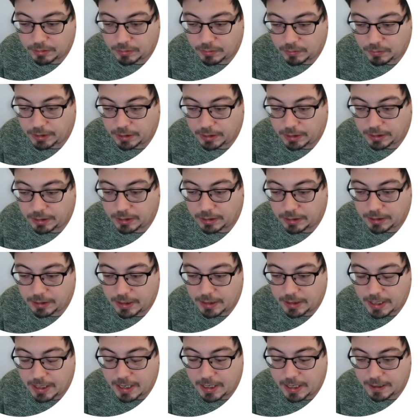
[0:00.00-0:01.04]
with the
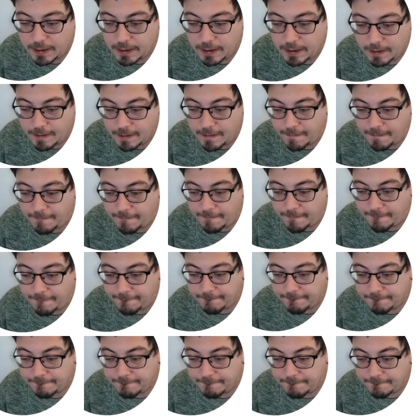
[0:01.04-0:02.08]
Ni,
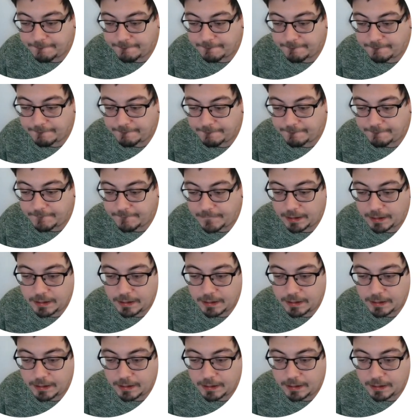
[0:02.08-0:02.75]
like